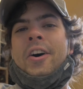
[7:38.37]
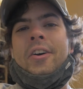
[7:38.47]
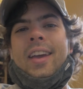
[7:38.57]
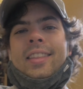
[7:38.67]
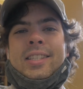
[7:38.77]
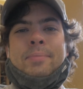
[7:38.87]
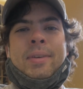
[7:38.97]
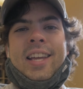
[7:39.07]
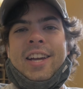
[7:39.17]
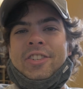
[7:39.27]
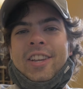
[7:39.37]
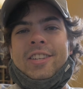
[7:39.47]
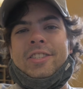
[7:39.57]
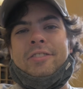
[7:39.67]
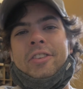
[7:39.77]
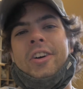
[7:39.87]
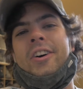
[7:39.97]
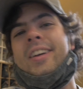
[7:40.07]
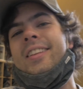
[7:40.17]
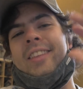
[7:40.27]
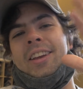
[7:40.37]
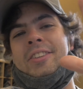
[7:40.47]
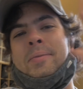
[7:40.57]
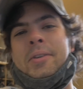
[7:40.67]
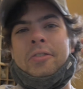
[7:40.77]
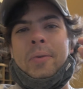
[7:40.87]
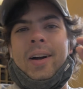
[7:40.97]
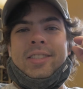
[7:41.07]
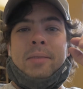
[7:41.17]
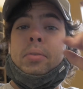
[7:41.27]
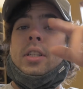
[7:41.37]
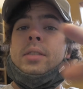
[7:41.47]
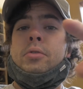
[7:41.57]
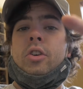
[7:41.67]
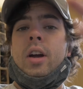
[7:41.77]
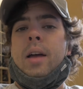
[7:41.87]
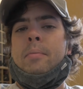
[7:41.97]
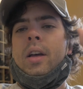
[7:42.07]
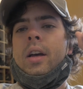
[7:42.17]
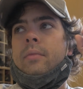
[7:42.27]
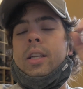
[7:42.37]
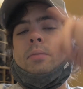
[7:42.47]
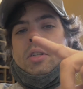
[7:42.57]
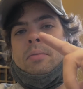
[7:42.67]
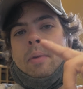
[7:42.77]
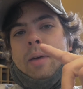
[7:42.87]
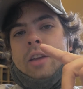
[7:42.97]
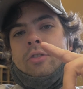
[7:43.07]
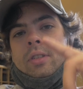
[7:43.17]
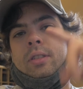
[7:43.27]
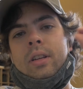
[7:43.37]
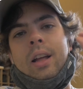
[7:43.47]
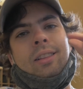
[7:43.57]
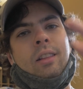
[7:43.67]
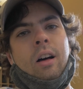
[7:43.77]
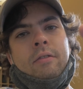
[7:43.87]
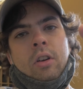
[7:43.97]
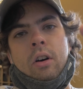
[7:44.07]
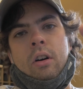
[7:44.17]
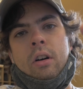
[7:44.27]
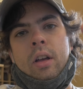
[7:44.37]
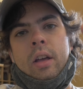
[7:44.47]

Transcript: Okay, this has been Dashing Agents, the vlog. Thank you so much for watching. Please subscribe. Thanks so much to my patrons. Love y'all.